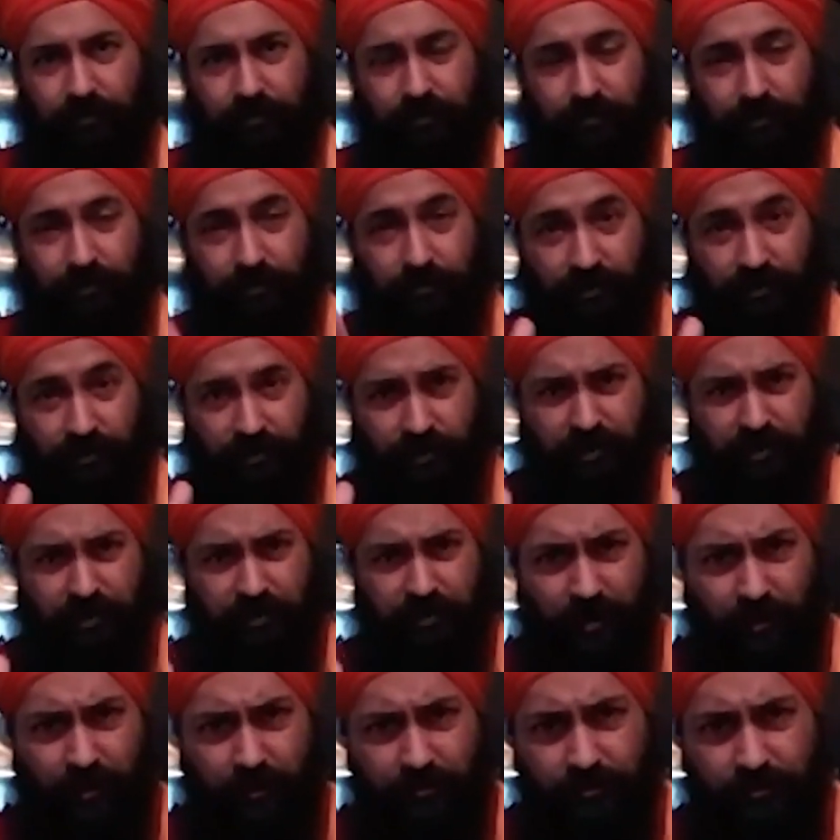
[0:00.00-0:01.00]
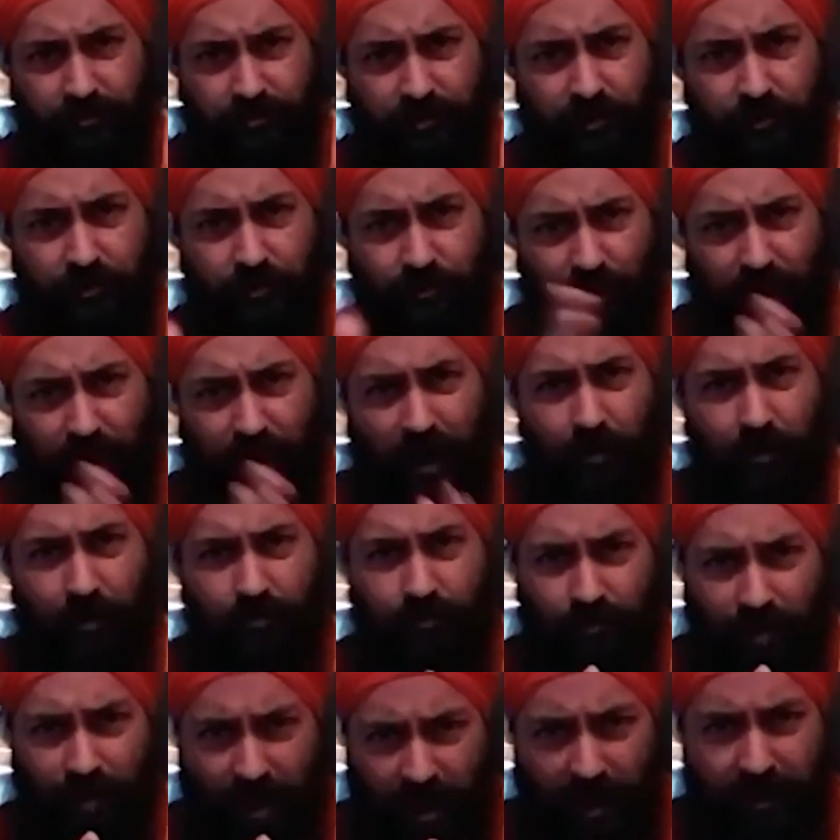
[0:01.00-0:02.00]
The wisdom of
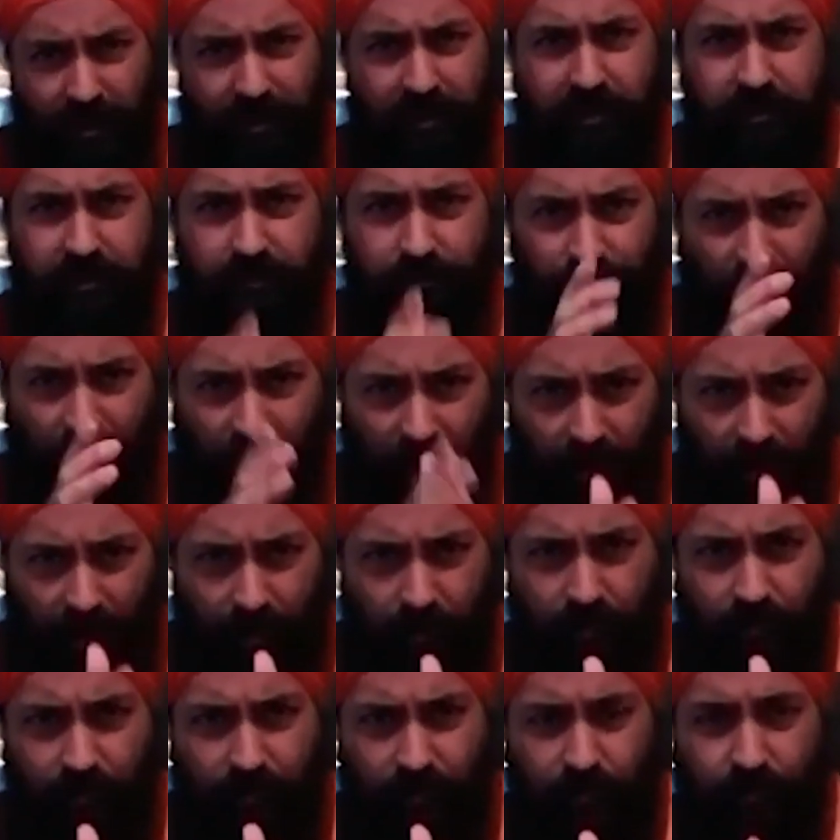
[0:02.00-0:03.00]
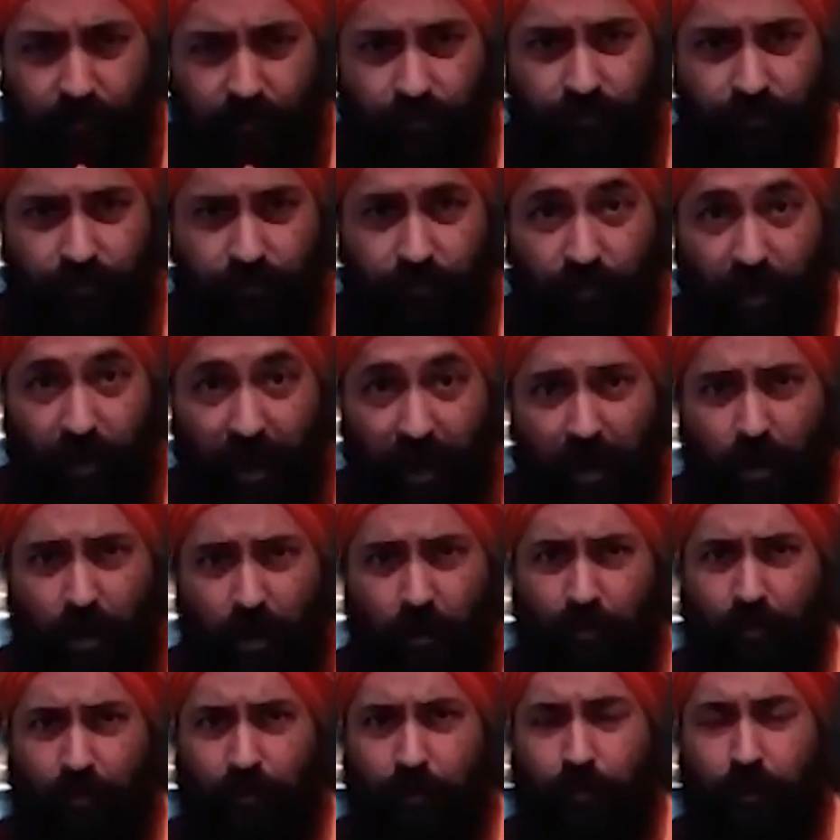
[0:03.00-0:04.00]
wow. Wow is wow.
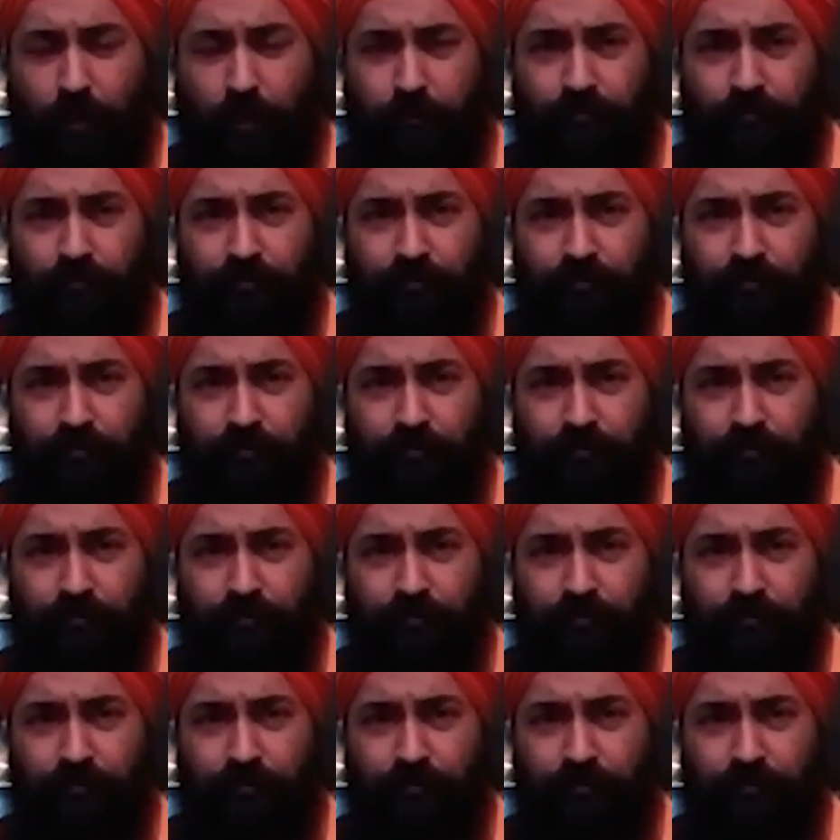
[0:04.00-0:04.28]
Wow.